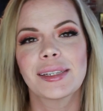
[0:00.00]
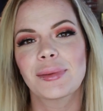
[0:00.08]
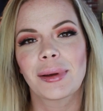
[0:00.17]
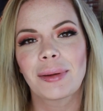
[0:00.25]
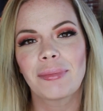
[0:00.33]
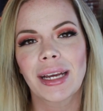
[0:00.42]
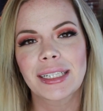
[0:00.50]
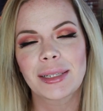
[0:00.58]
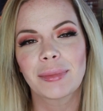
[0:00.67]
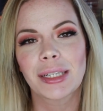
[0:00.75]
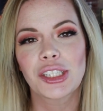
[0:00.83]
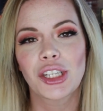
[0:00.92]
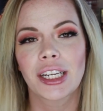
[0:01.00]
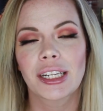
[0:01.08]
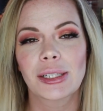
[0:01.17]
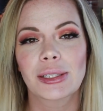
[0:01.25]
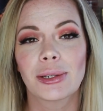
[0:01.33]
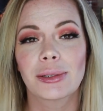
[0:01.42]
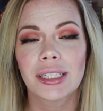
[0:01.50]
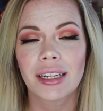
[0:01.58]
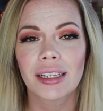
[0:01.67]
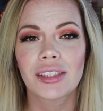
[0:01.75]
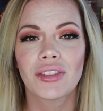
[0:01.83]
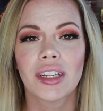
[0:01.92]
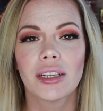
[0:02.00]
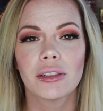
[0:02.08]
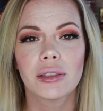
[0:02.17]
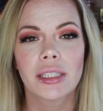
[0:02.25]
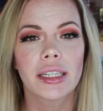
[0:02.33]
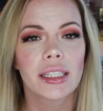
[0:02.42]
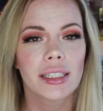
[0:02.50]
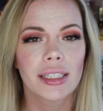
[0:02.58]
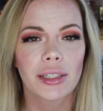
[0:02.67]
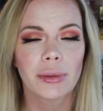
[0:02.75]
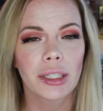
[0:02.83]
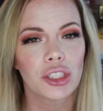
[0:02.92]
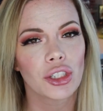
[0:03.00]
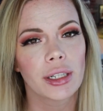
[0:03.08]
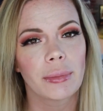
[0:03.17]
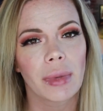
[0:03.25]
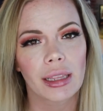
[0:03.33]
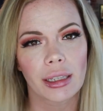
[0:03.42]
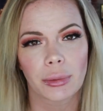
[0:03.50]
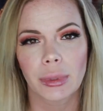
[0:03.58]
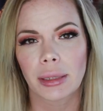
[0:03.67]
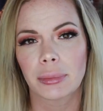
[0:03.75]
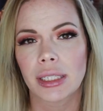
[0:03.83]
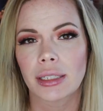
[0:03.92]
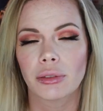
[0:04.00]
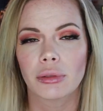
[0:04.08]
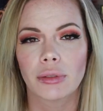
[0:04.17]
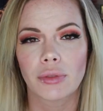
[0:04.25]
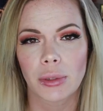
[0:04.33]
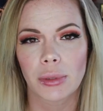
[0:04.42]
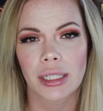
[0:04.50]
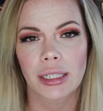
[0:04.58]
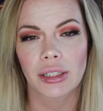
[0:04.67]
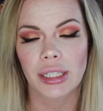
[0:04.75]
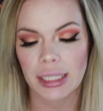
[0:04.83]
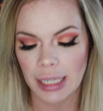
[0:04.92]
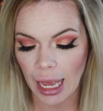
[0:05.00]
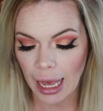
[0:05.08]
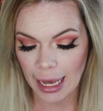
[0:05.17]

welcome back to my channel. So today's video is a continuation in my liquid lipstick review series.